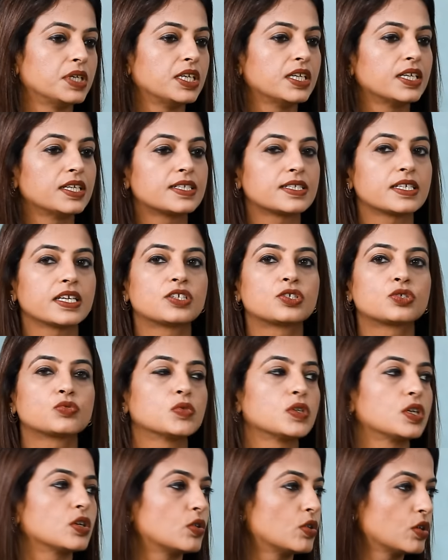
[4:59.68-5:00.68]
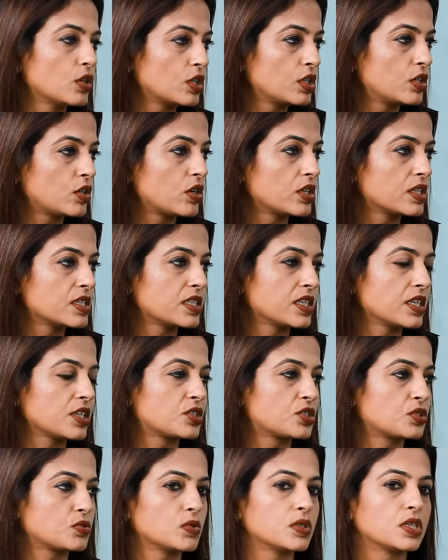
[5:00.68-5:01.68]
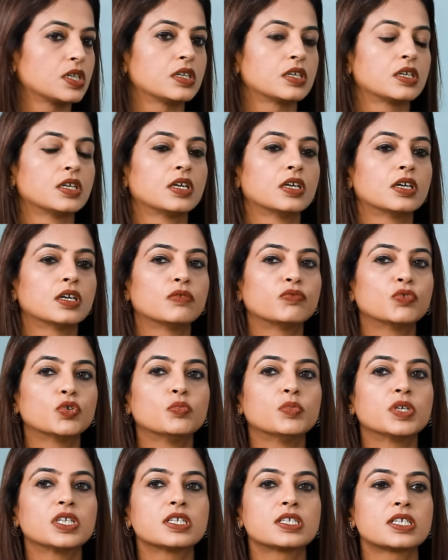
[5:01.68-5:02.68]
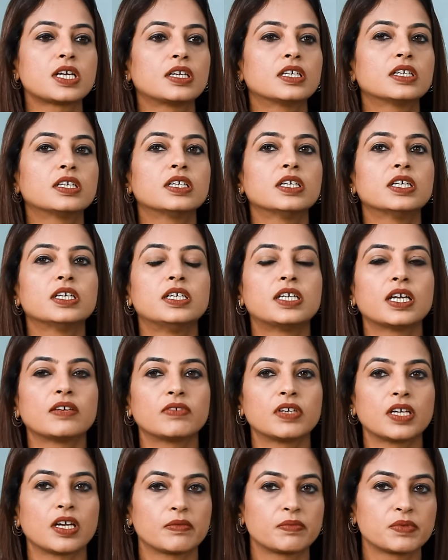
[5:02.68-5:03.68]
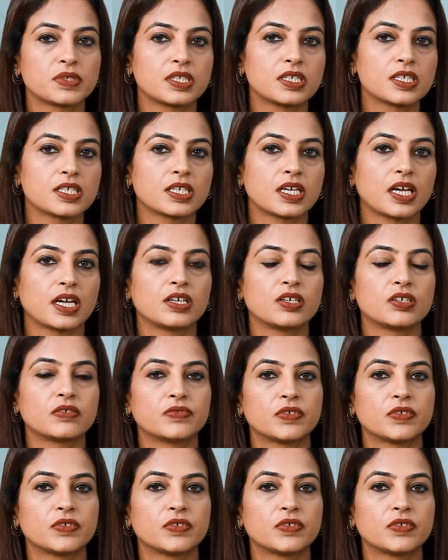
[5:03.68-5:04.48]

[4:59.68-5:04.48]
be it sexual or non-sexual, a woman suddenly develops this kind